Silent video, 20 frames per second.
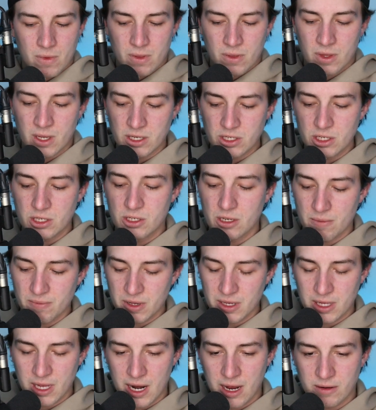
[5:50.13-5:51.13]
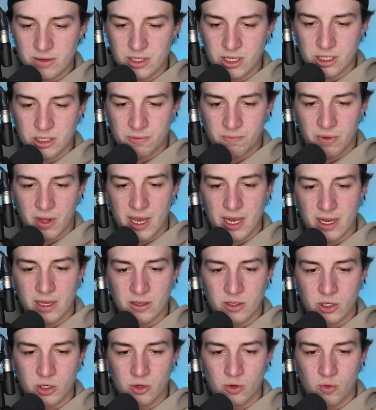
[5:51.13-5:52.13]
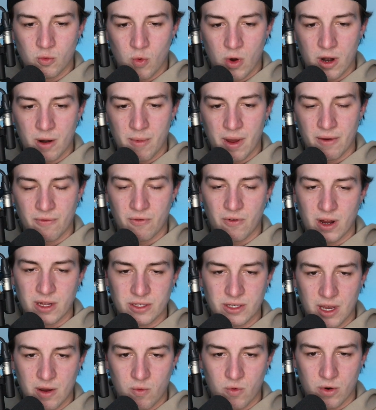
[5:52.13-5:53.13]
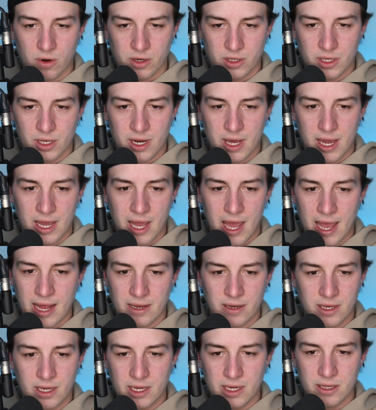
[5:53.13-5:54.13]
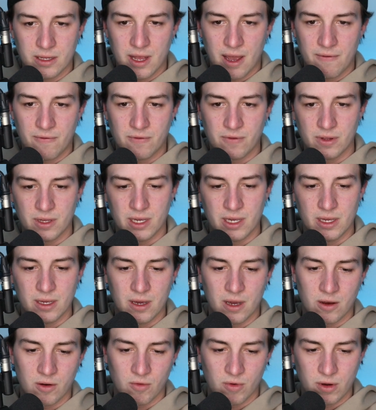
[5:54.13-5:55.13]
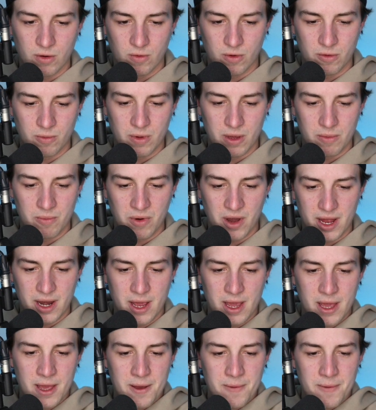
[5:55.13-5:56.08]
This is something that I was explaining to one of my friends at work today, and he definitely agreed with me. But